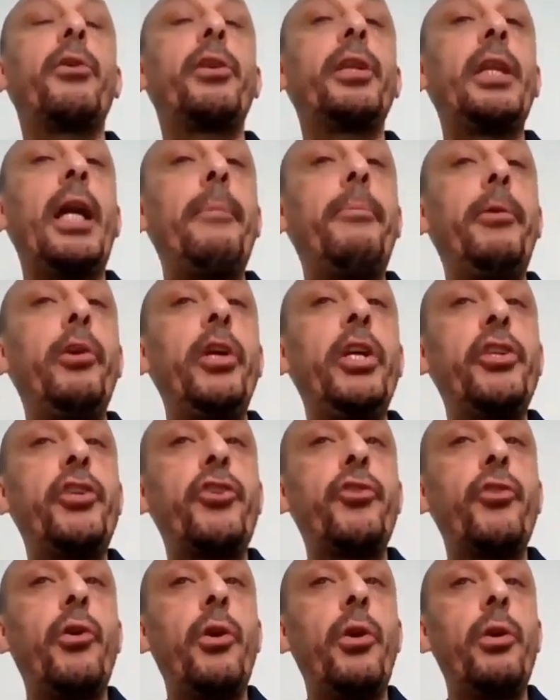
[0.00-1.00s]
for
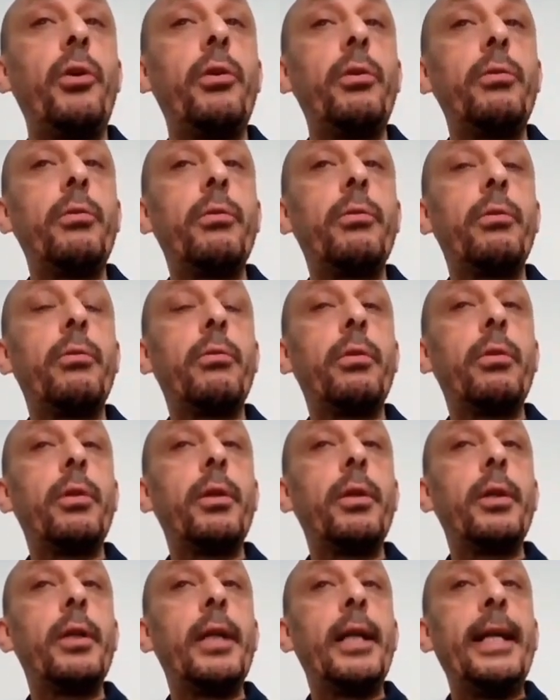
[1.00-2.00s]
WHO
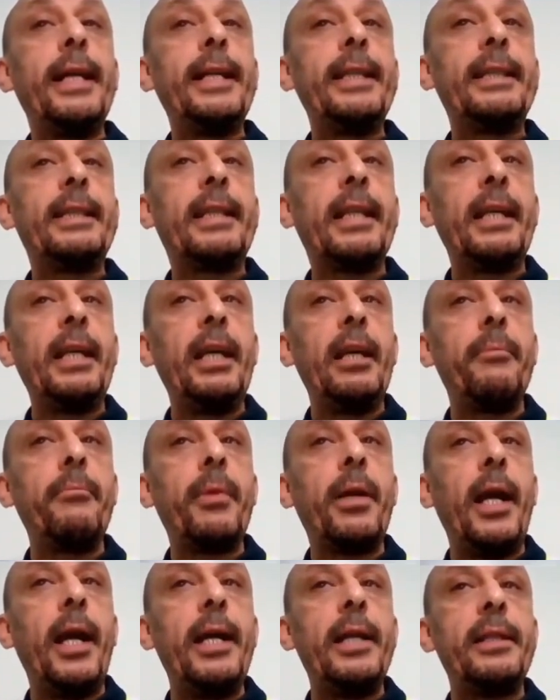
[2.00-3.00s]

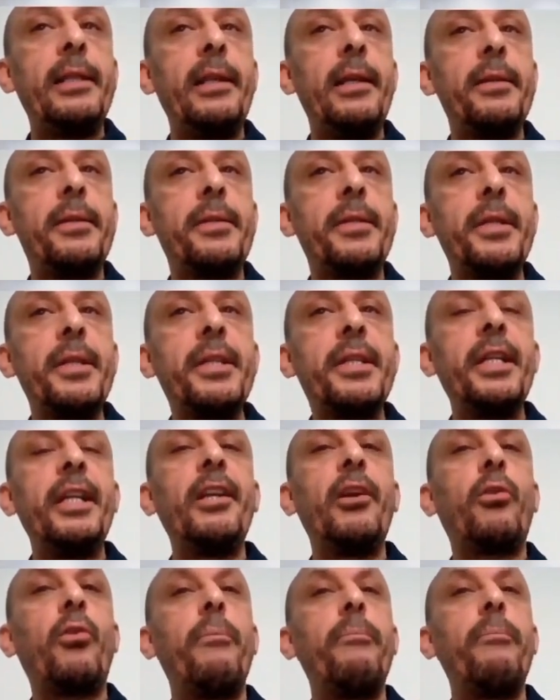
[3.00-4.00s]
interim guidance,
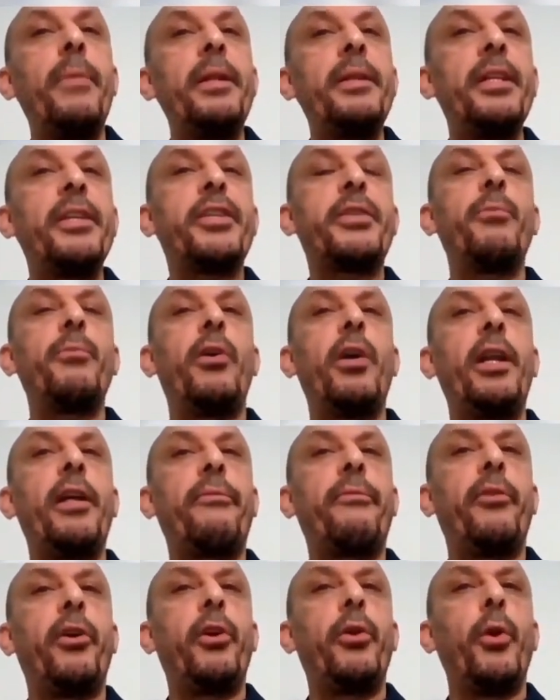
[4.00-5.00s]
they recommended
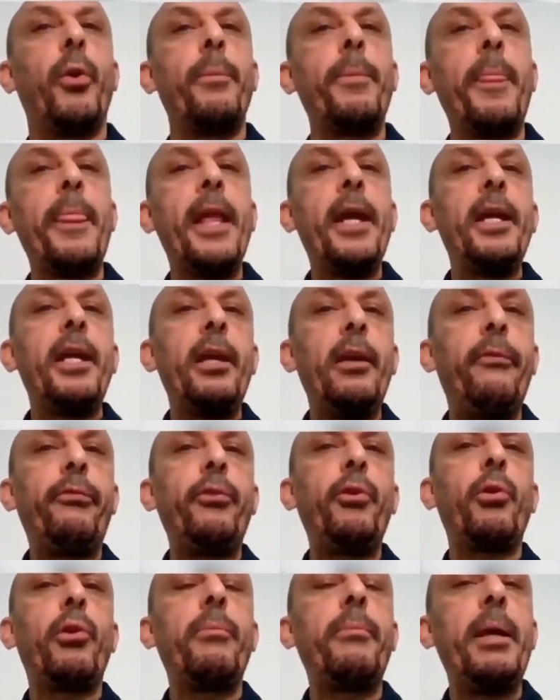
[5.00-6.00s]
smaller volume.
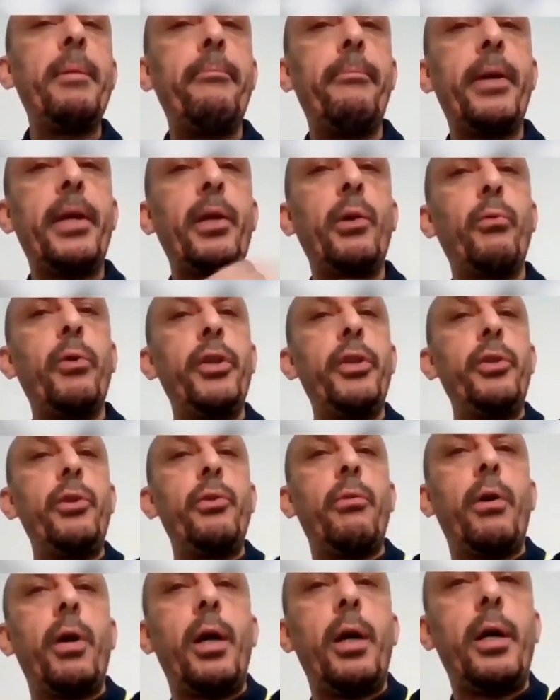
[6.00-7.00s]
If you remember,
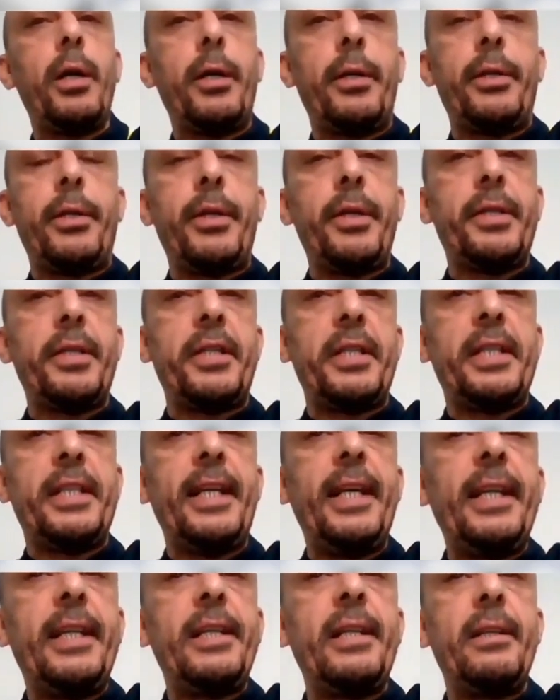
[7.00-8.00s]
when you are
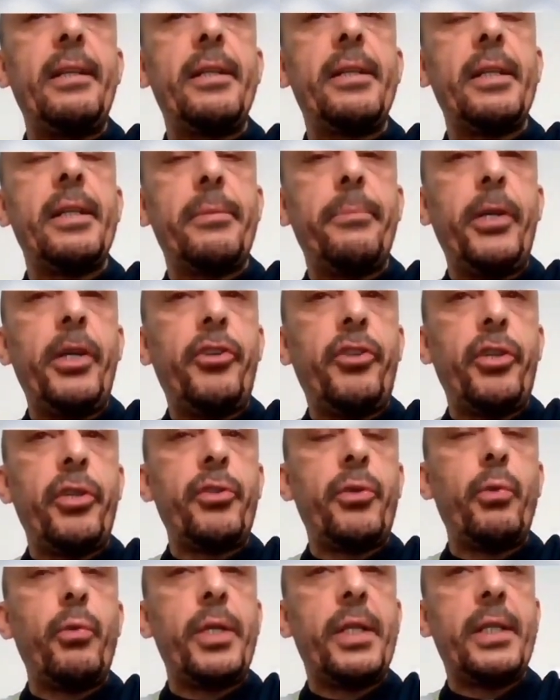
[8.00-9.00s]
resuscitating this
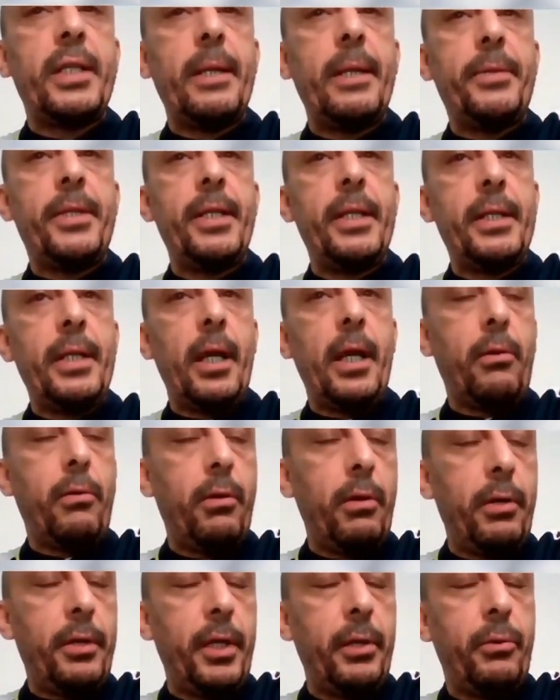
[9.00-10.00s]
patient with
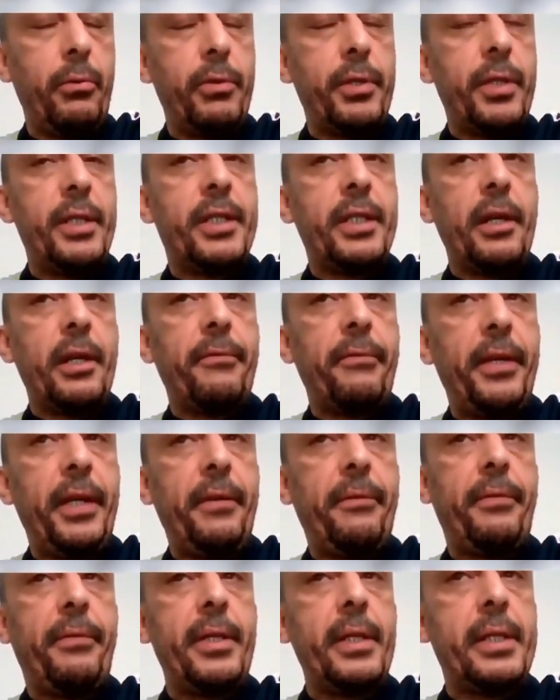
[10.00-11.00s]
sepsis, according
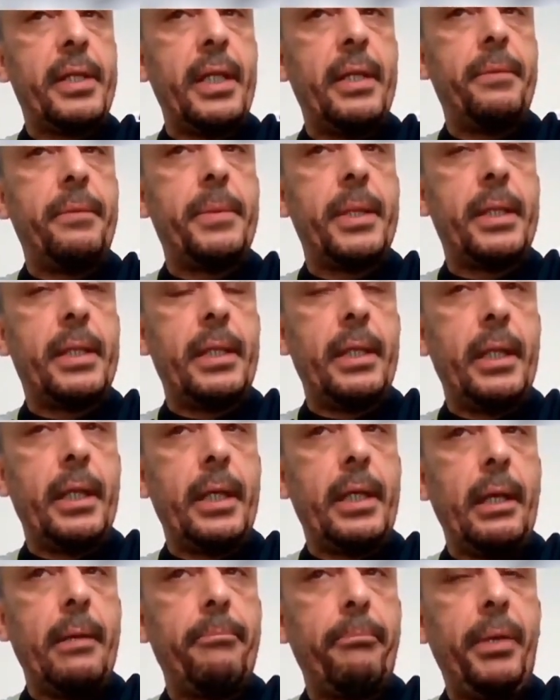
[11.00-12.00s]
to the Surviving
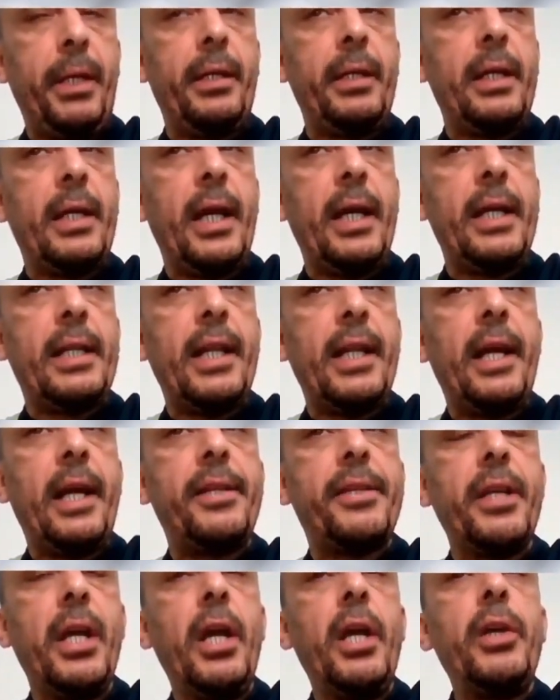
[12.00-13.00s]
Sepsis campaign
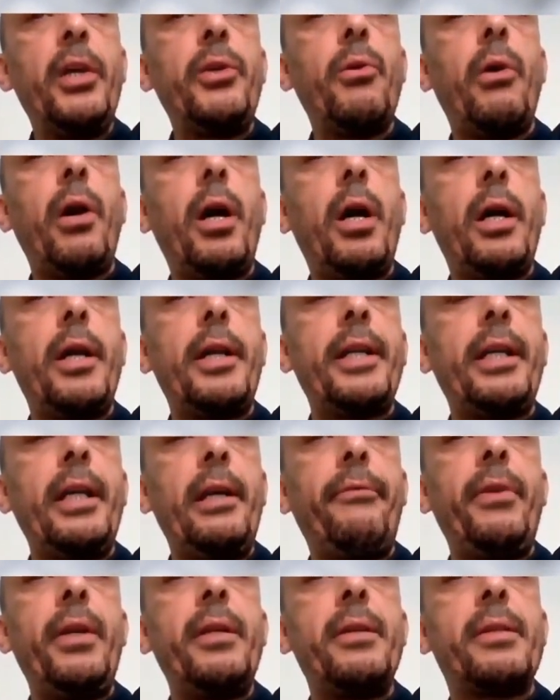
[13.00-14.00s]
guidelines, you
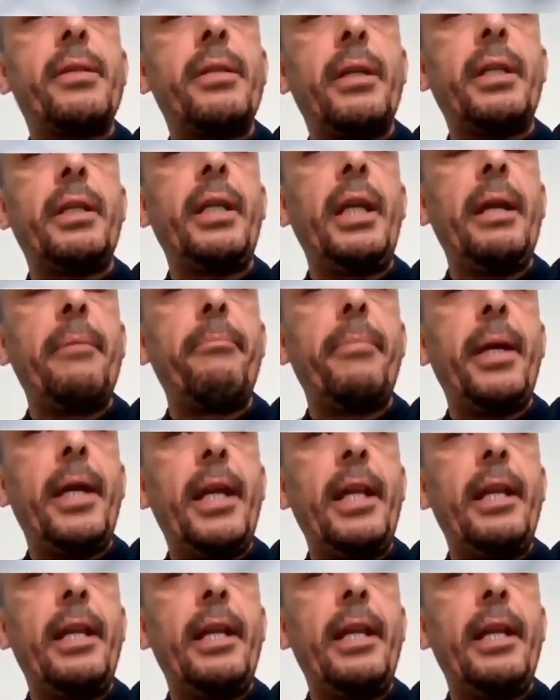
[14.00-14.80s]
are giving 30